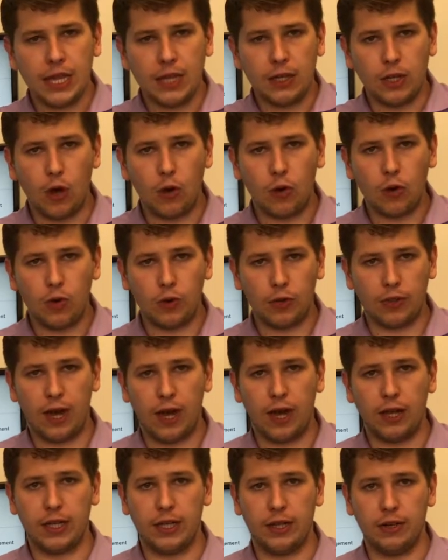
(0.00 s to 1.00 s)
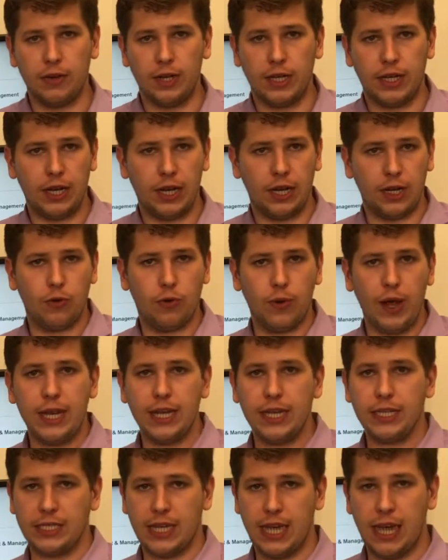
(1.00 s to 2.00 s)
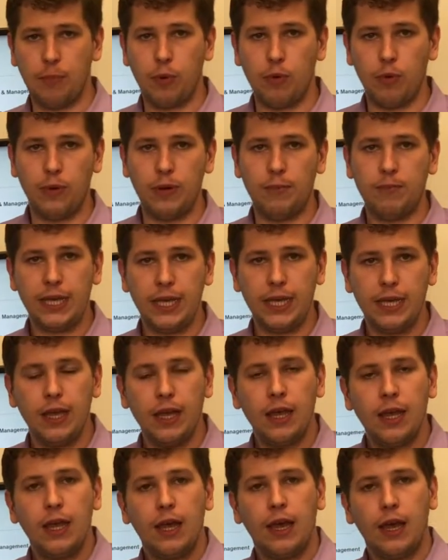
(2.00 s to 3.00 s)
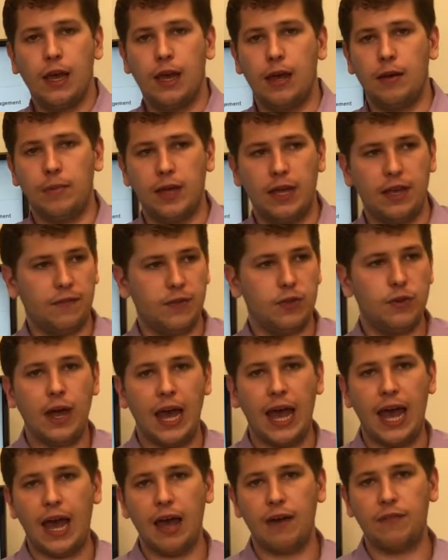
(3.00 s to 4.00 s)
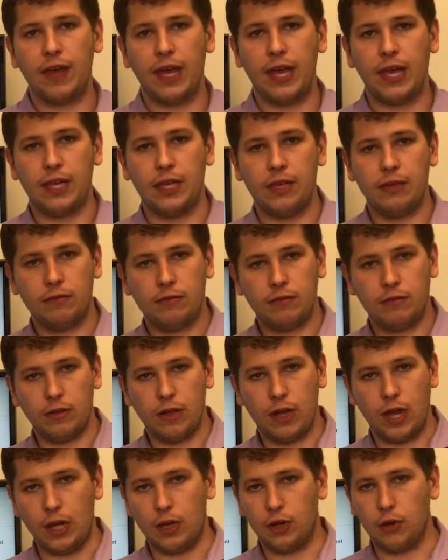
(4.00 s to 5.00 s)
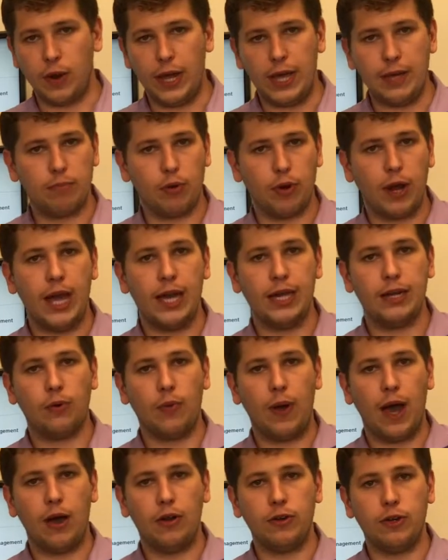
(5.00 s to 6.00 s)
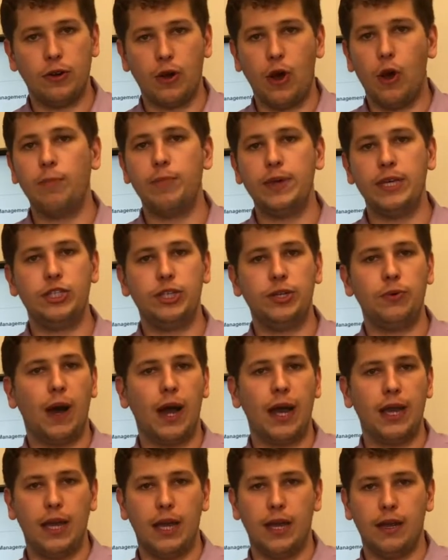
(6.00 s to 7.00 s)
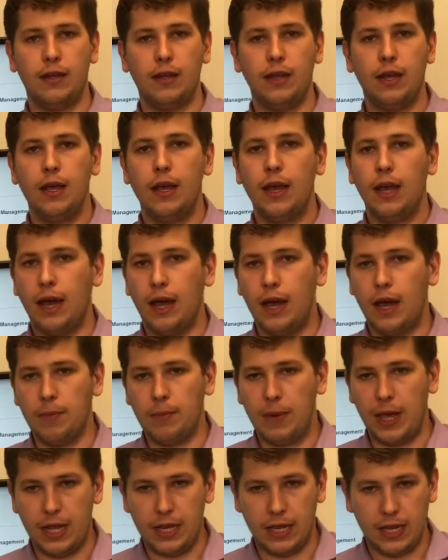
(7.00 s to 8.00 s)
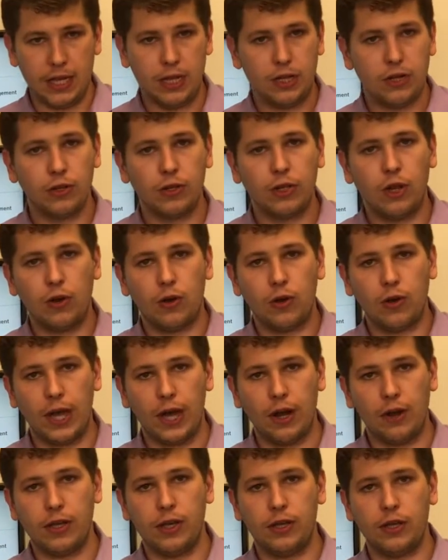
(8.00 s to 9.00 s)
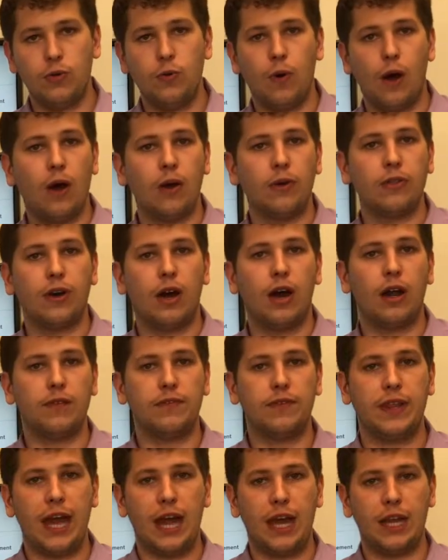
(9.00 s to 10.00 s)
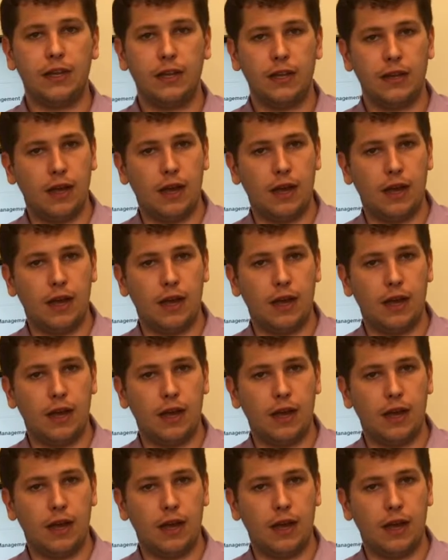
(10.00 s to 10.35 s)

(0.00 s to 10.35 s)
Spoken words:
local thought leader? Again, a great example would be if you have a great brand around your OBGYN and in your local area you are thought of that,